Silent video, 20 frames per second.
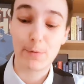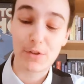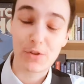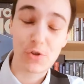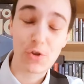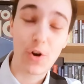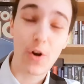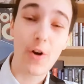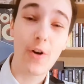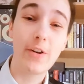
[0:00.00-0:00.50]
is
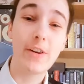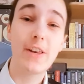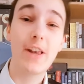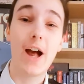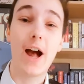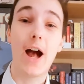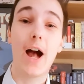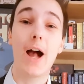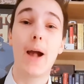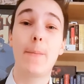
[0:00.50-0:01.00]
John,
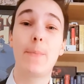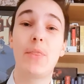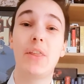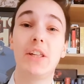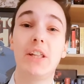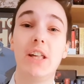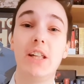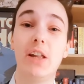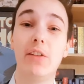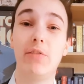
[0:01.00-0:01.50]
I'm the
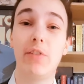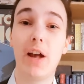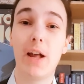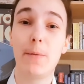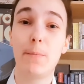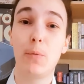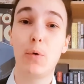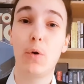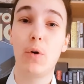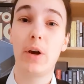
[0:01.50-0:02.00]
Geeky
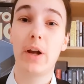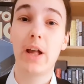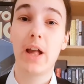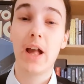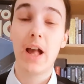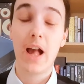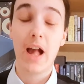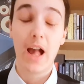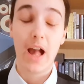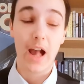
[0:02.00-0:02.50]
Fanboy,
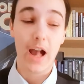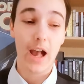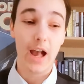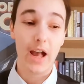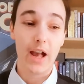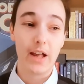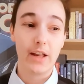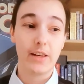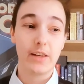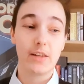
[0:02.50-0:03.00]

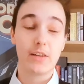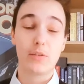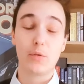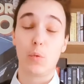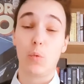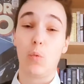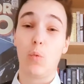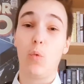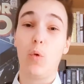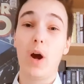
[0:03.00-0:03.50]
and
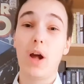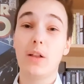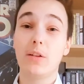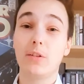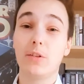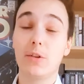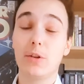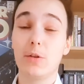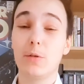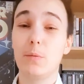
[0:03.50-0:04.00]

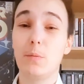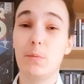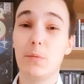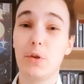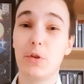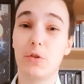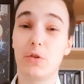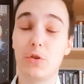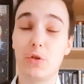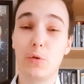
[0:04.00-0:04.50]
welcome
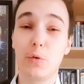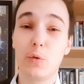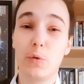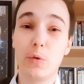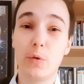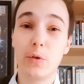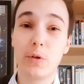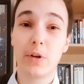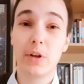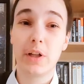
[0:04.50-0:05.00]

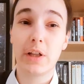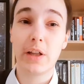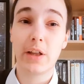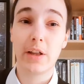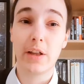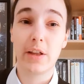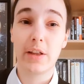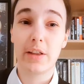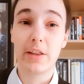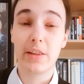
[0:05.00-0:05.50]
to
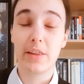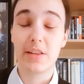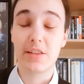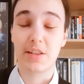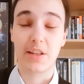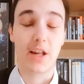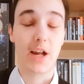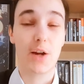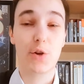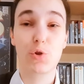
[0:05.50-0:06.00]
uh, this
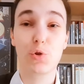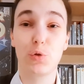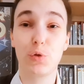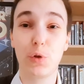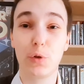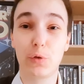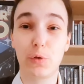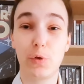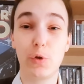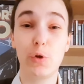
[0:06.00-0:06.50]
casual
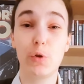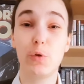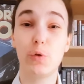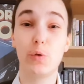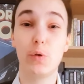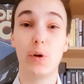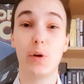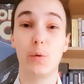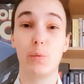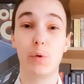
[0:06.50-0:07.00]
Doctor
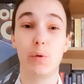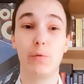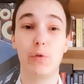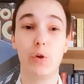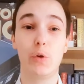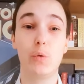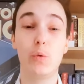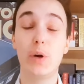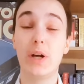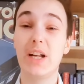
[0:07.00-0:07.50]
Who
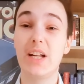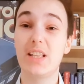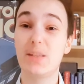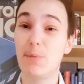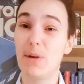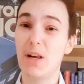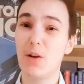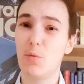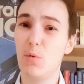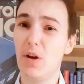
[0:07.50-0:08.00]
review. It's
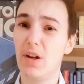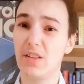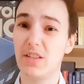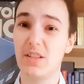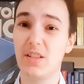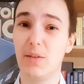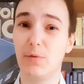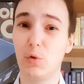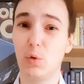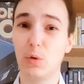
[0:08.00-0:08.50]
been a while
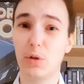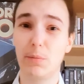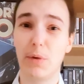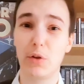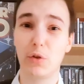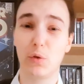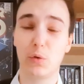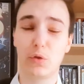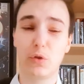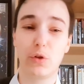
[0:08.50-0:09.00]
since I've talked about
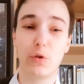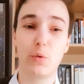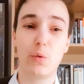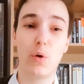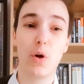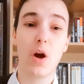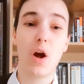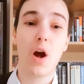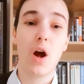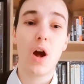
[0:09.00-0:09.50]
Doctor
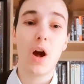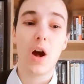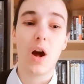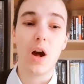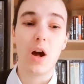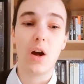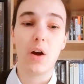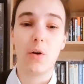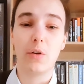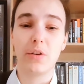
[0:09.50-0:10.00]
Who
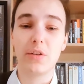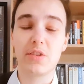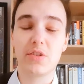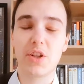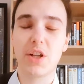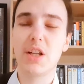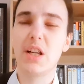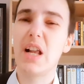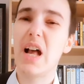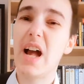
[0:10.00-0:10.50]
uh, on this
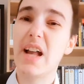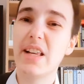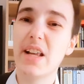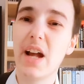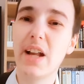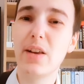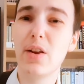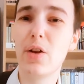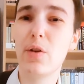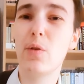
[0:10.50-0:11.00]
channel, and I
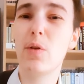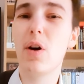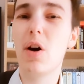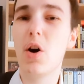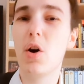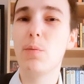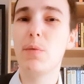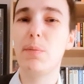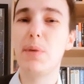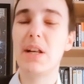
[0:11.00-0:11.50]
know
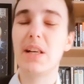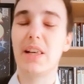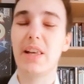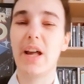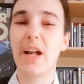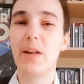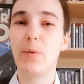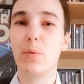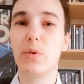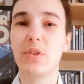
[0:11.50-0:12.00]
I'm a bit
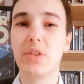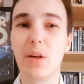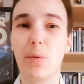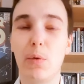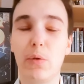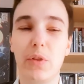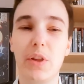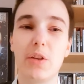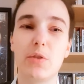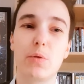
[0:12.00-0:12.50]
late with some
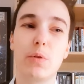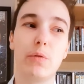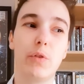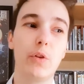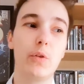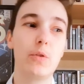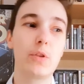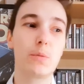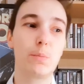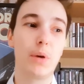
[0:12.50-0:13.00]
of these
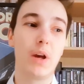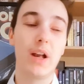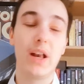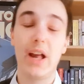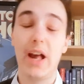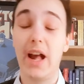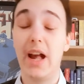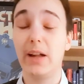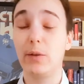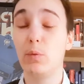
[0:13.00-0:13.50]
reviews, but
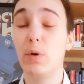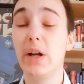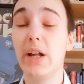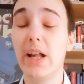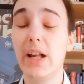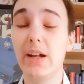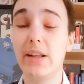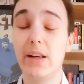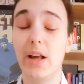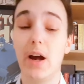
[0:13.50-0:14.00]
heck, we're
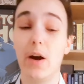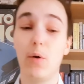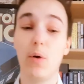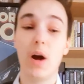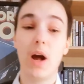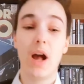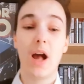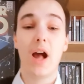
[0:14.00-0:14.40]
here now.